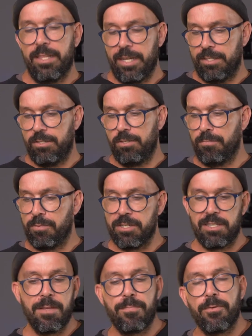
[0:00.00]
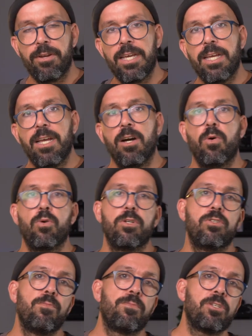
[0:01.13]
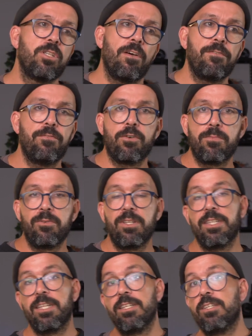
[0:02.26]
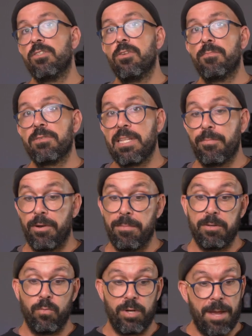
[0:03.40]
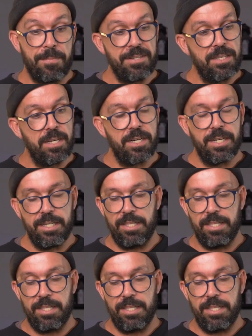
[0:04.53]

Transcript: that is super slippery, or super soft formula that is super slippery. But what happens here is